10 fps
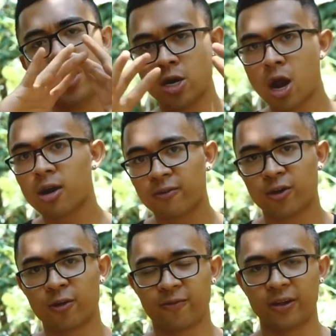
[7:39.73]
none of
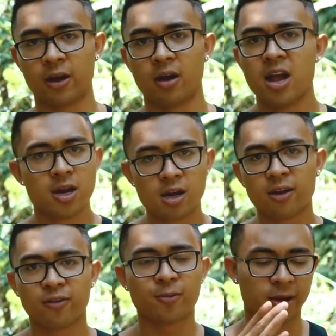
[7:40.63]
your fear
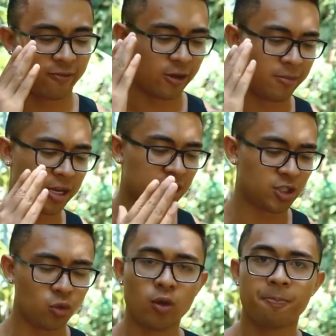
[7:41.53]
none of your fear
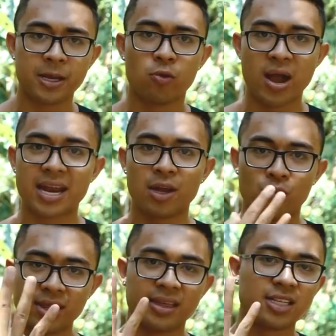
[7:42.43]
because you will be ready
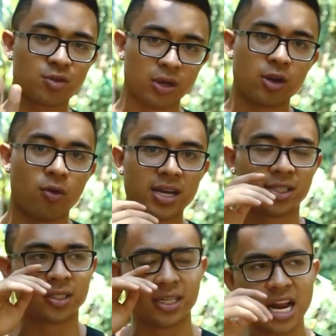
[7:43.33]
with these three
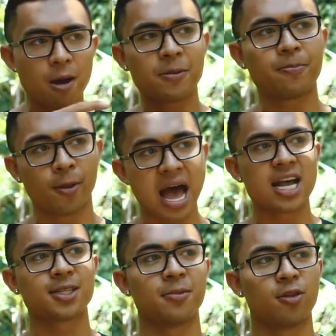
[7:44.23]
questions. And now people
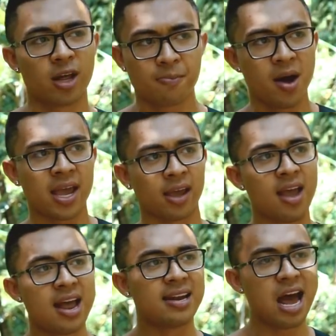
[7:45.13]
ask me, they're like, Mike,
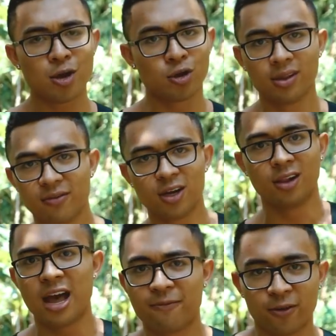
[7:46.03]
now you're living
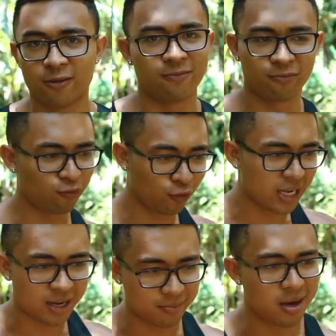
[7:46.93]
a life of
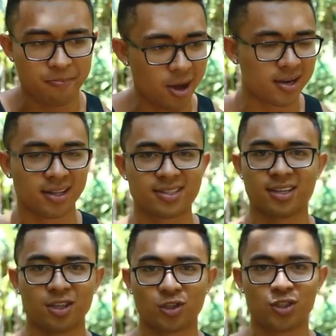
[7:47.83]
freedom and
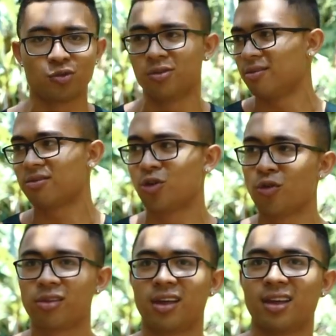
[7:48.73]
abundance and you're doing
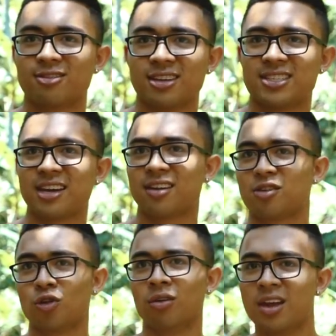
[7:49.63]
cool things like
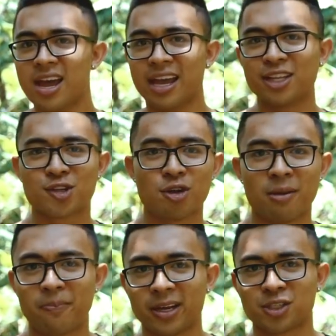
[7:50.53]
taking cool
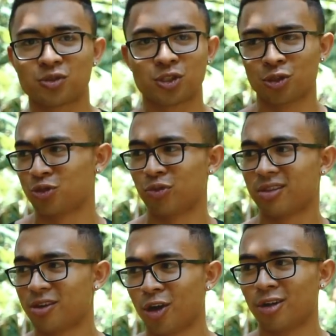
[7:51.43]
Instagram pictures
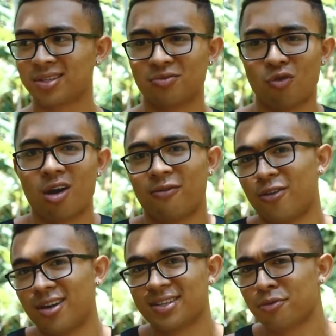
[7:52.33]
with girls and
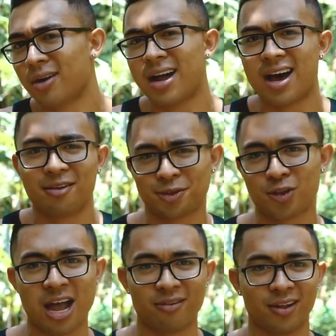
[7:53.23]
waterfalls and whatnot and
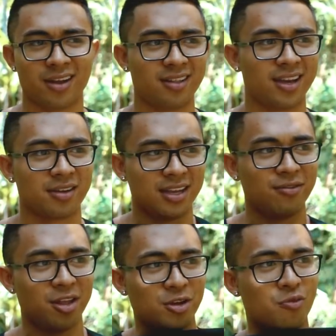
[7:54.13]
traveling and like
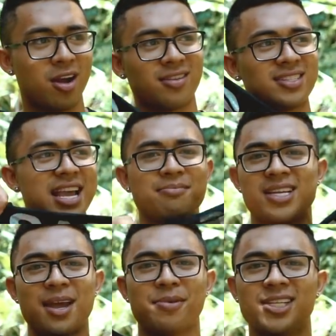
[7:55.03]
even though you wear the same
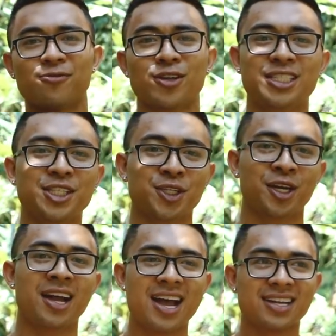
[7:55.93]
same but different
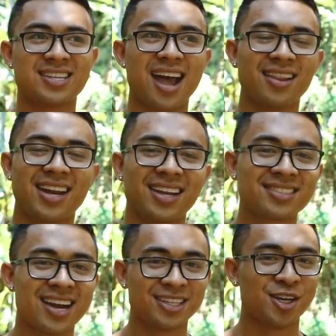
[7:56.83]
t-shirt Thailand
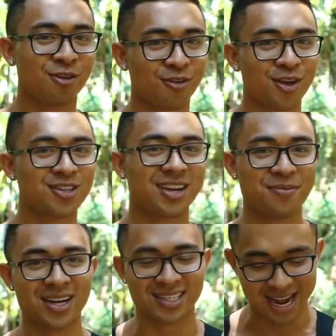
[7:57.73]
inside joke for those that
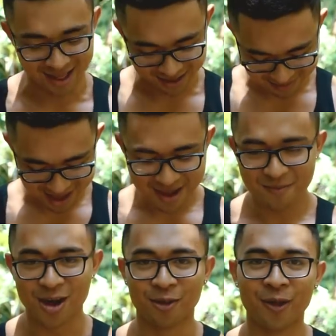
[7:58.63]
have been in Thailand
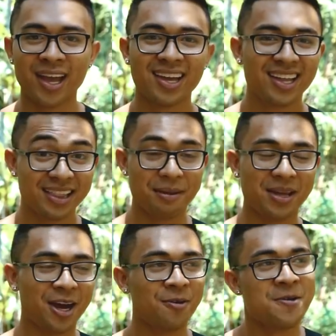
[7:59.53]
by the way let
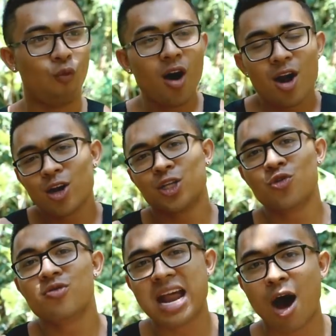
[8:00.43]
me know what are
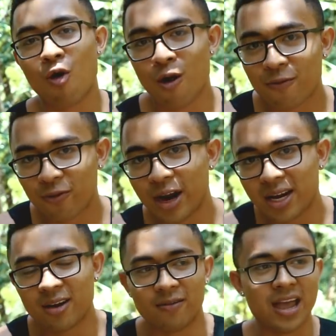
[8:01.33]
you now
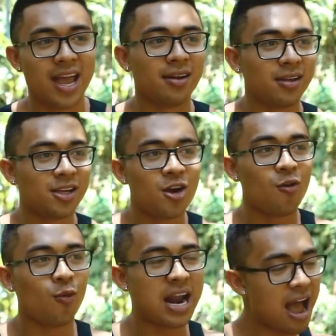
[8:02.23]
afraid of and you
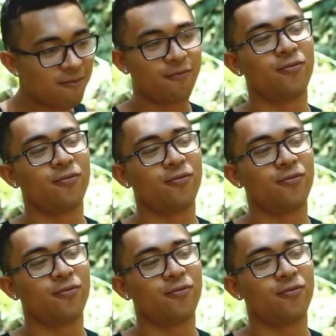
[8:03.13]
know when I